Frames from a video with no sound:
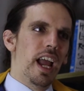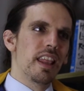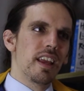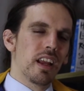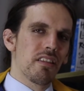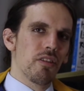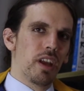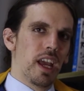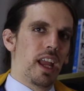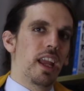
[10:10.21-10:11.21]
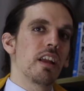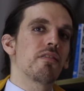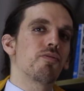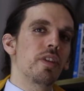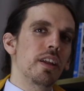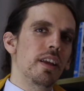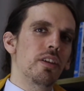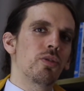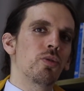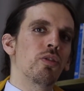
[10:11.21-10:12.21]
I think it's okay. It's really
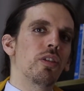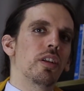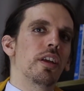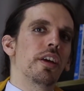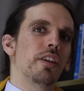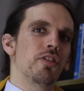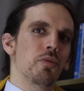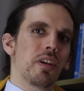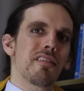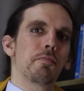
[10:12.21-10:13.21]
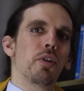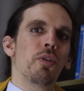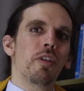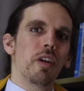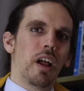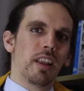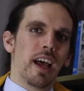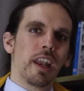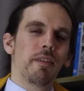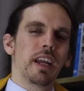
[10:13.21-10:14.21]
cool to explore a
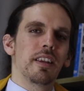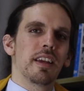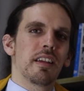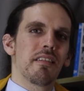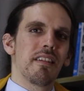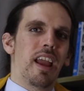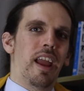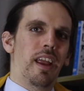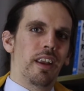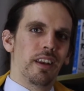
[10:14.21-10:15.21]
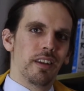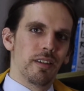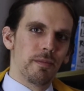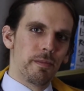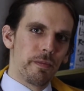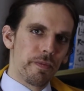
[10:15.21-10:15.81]
lot of ideas and